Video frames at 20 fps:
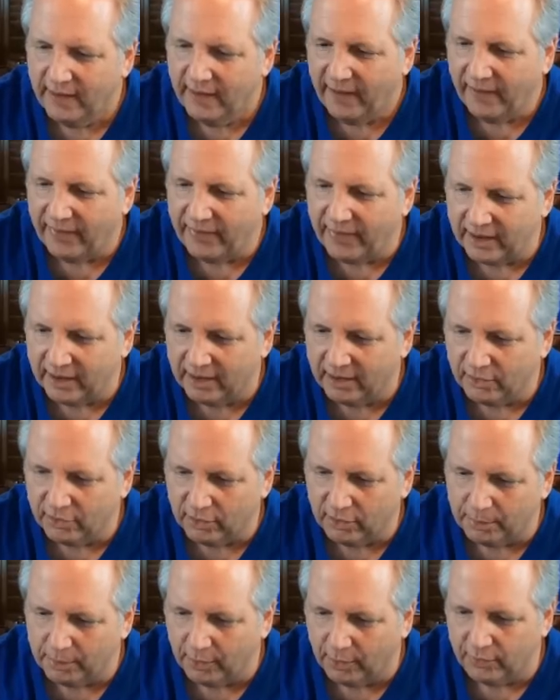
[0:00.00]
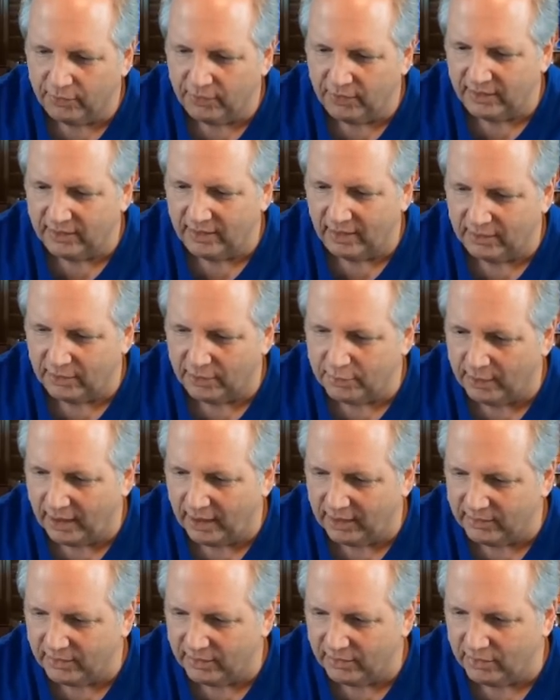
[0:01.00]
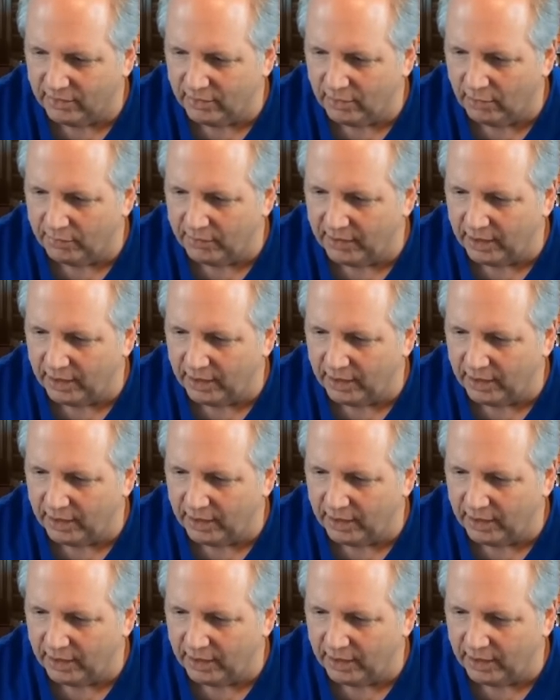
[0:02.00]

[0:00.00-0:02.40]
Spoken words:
And that initial approach fix has a transition over